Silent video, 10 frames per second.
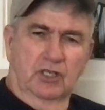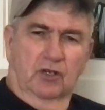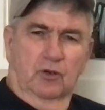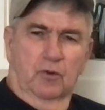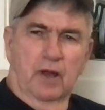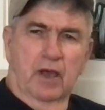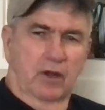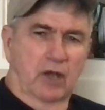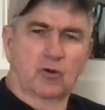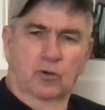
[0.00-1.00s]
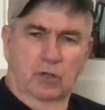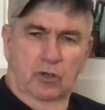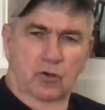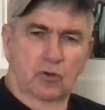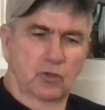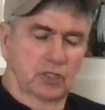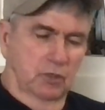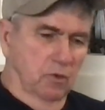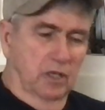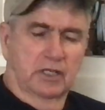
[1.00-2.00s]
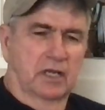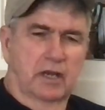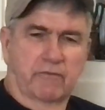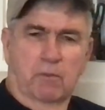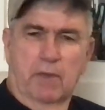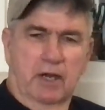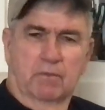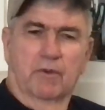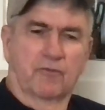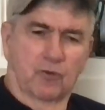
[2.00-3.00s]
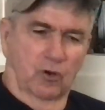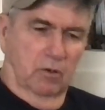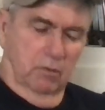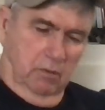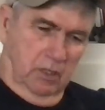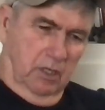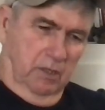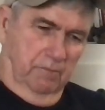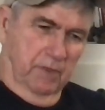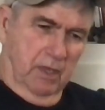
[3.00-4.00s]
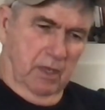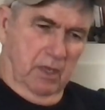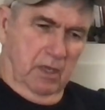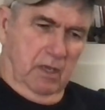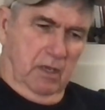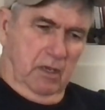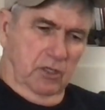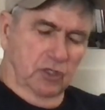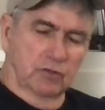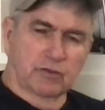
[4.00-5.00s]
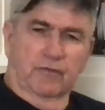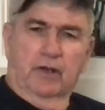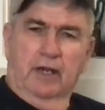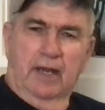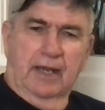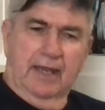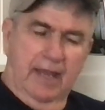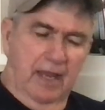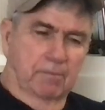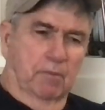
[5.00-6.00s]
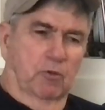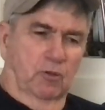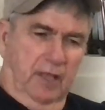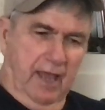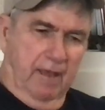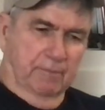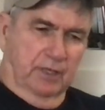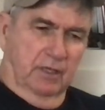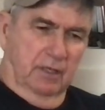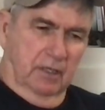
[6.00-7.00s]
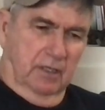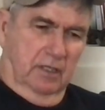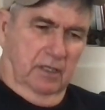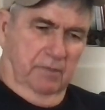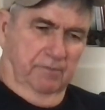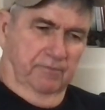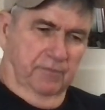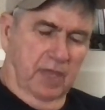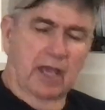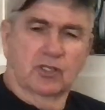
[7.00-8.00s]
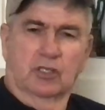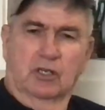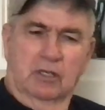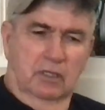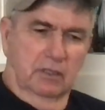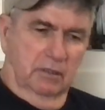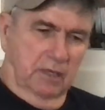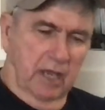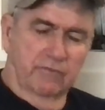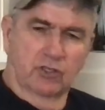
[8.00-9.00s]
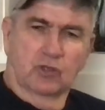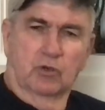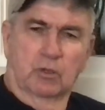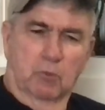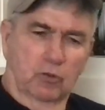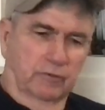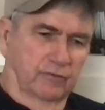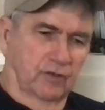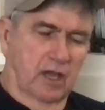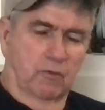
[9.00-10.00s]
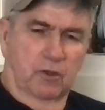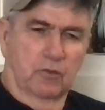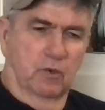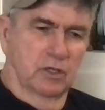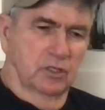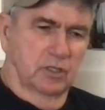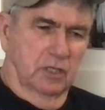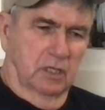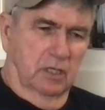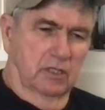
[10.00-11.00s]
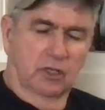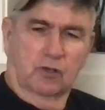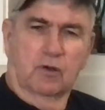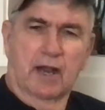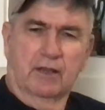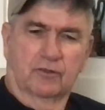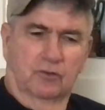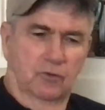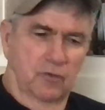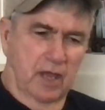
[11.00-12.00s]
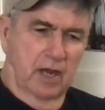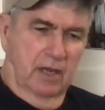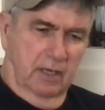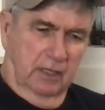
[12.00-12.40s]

her around. I knew who she was. I'd never met her before. She was a very capable captain. Actually, kind of enjoyable to fly with once you crack through that